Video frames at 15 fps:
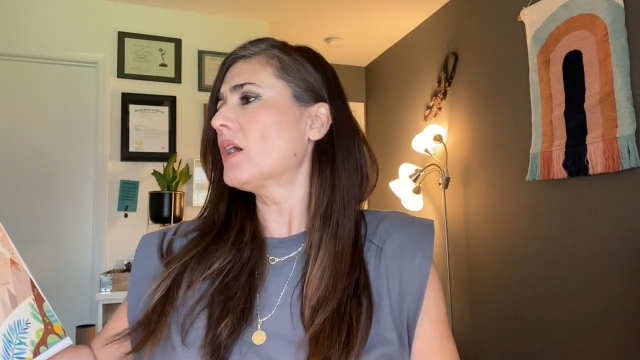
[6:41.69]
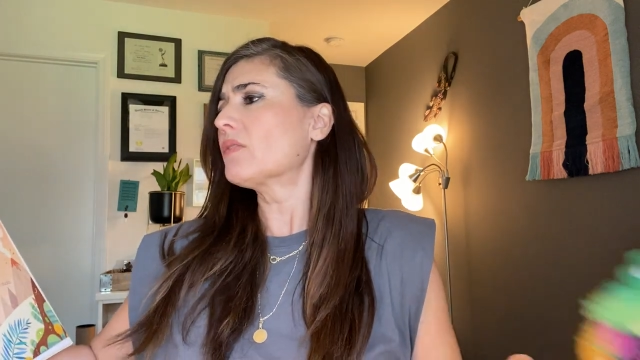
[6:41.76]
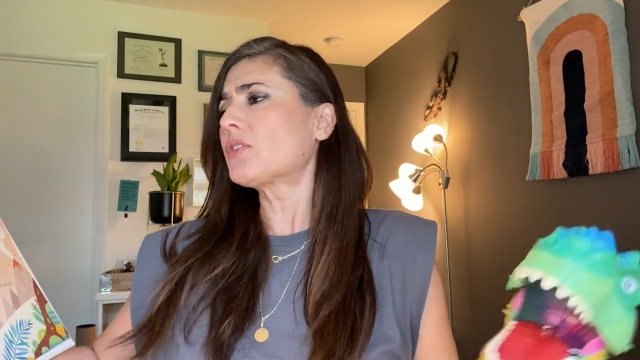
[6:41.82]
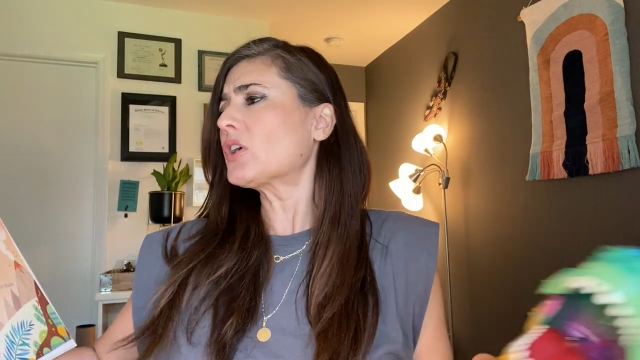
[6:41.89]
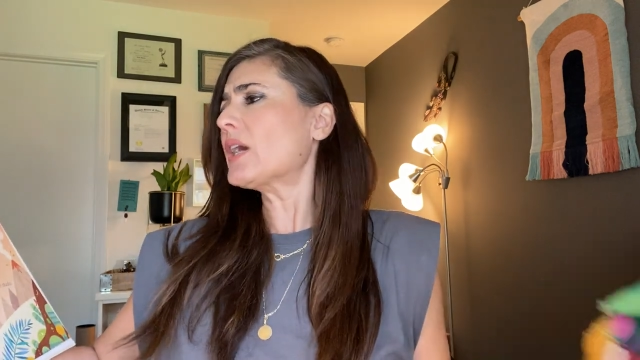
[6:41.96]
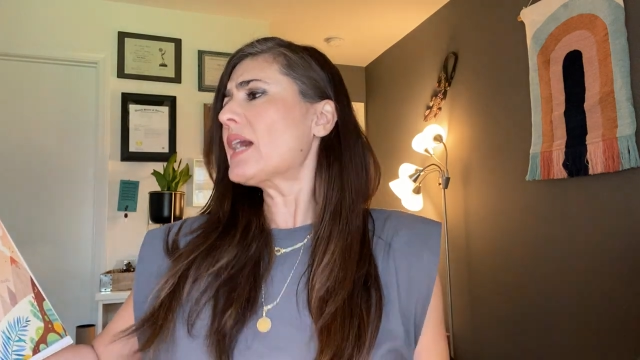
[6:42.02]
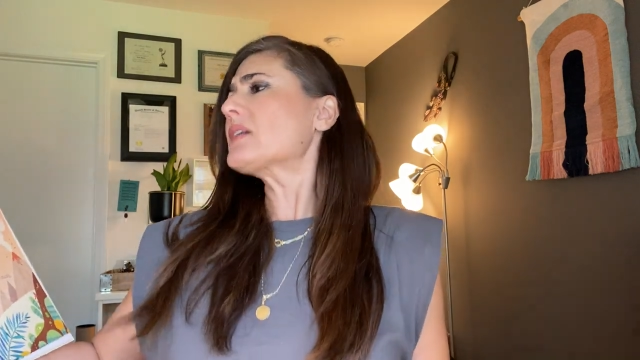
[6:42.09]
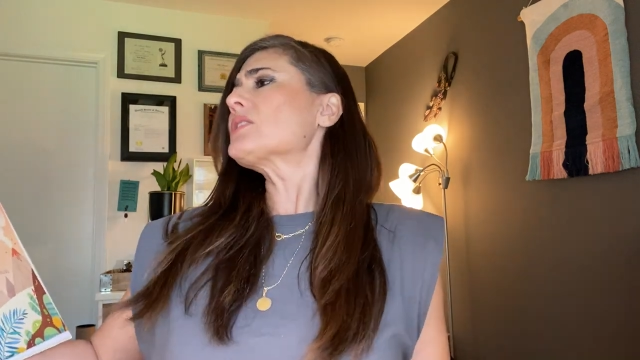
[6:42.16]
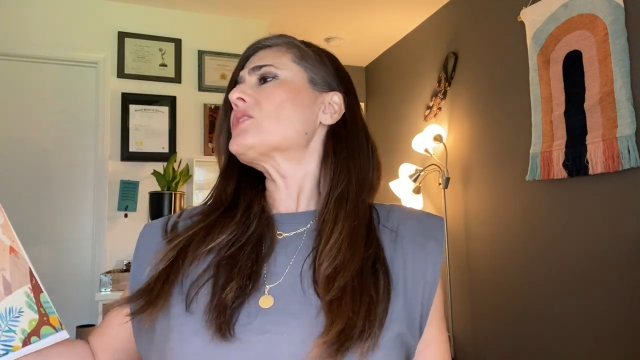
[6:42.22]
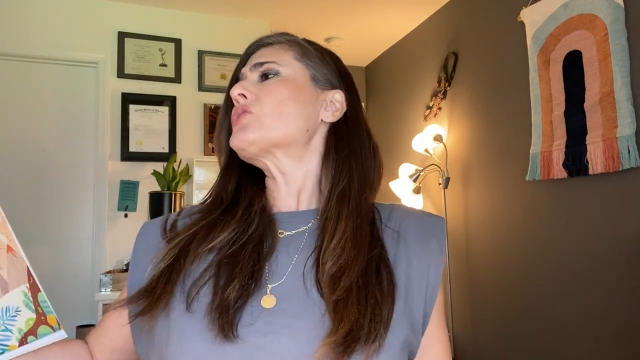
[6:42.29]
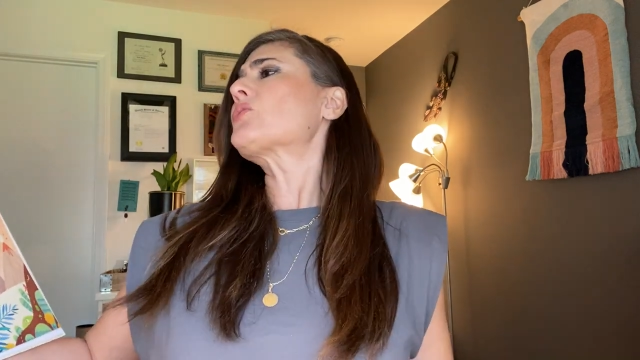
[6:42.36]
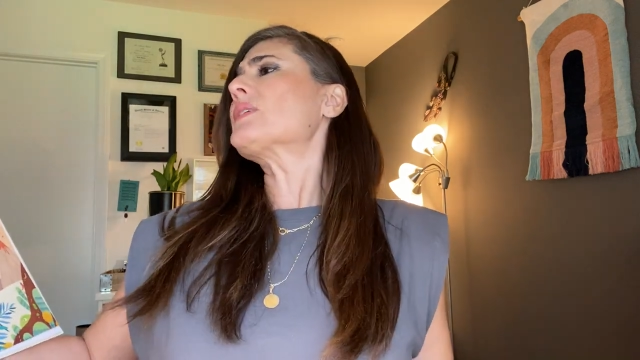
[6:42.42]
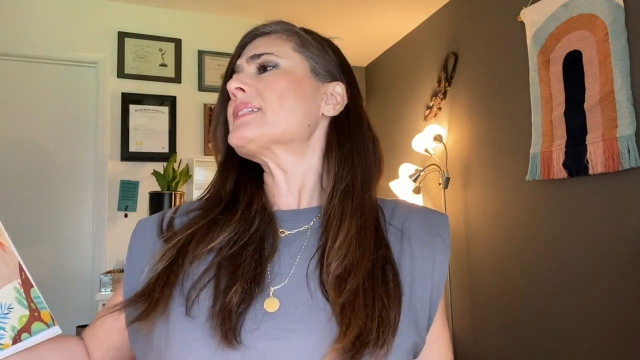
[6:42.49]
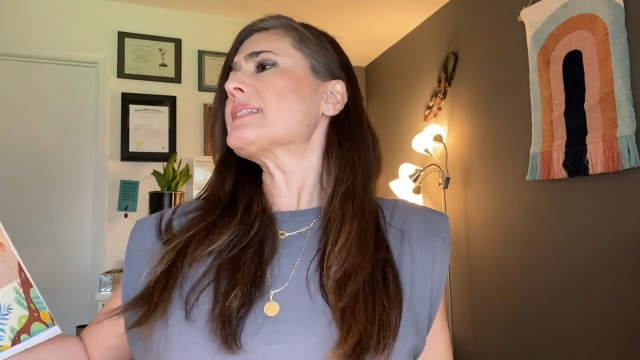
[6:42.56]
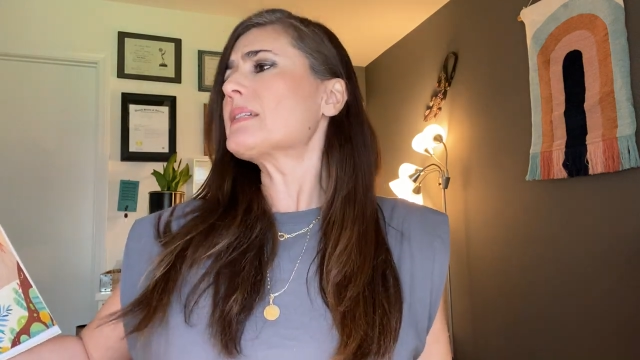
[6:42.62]
for
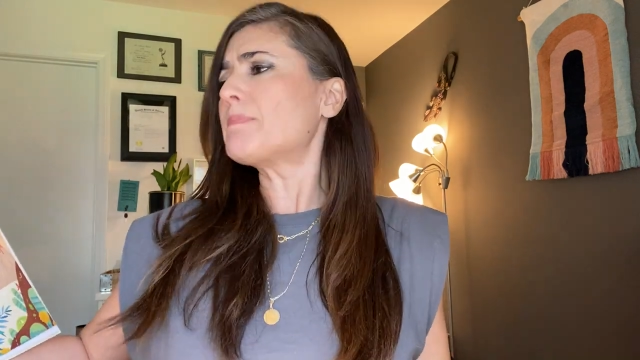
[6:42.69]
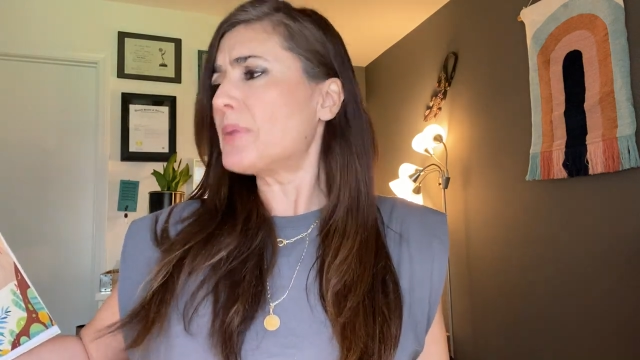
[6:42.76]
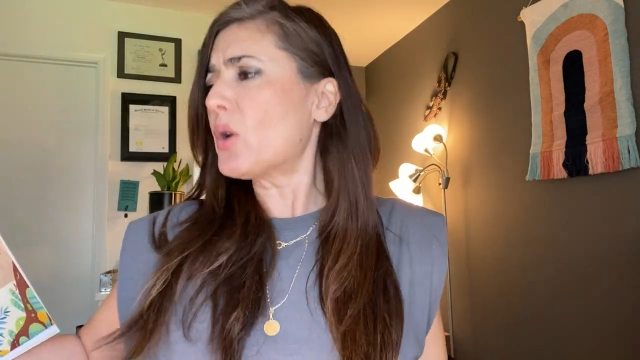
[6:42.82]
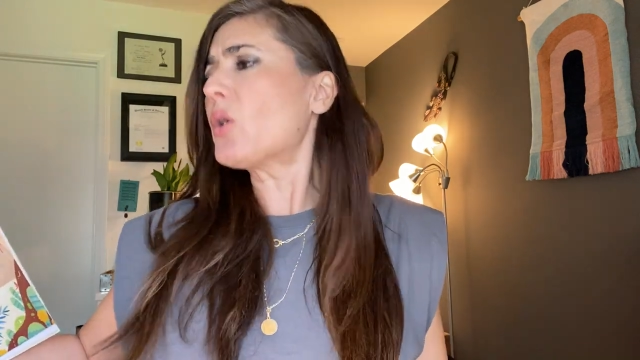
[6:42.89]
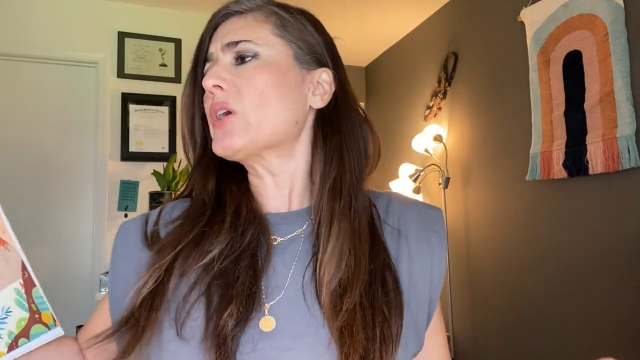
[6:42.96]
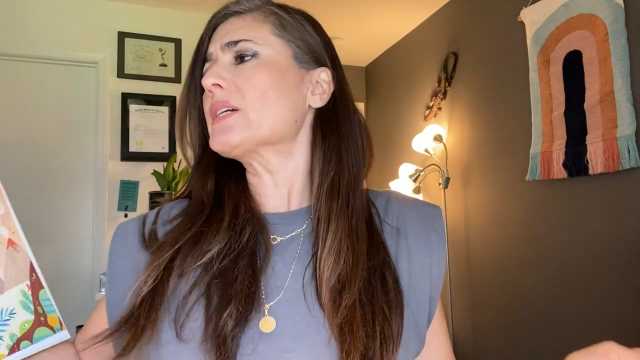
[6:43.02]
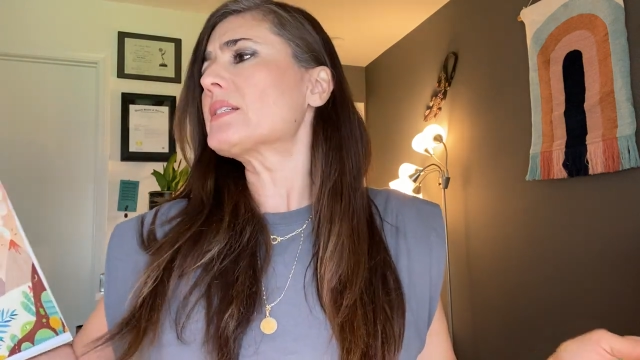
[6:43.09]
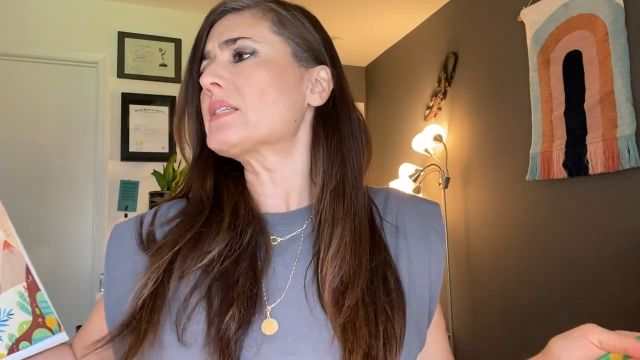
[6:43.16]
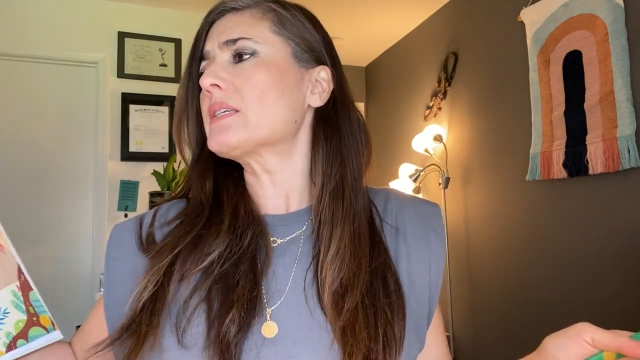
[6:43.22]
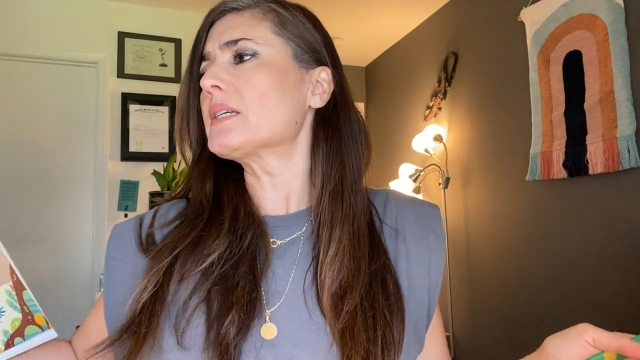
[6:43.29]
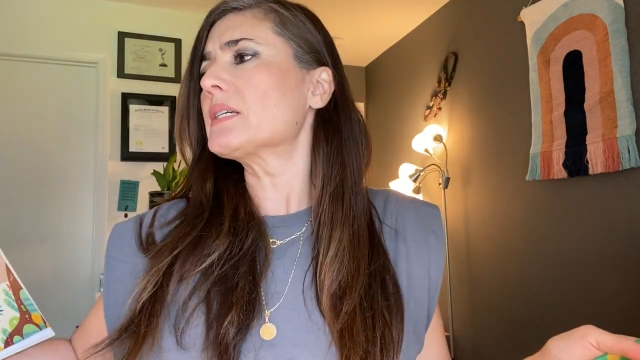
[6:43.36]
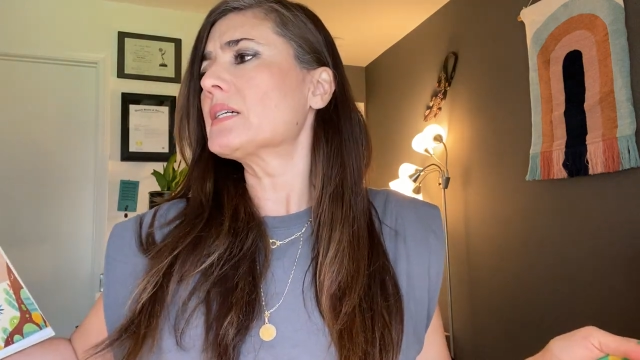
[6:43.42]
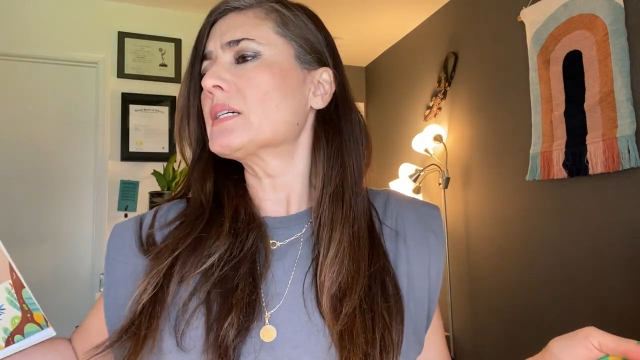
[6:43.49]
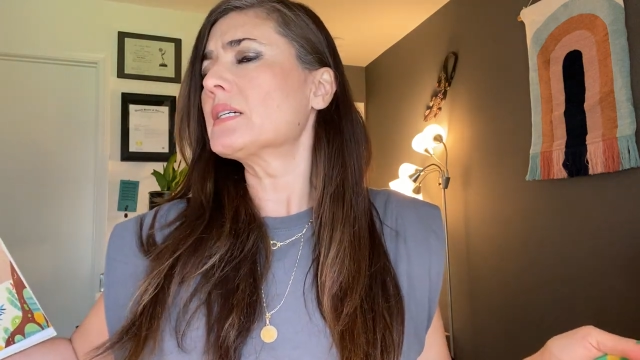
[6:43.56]
extra support.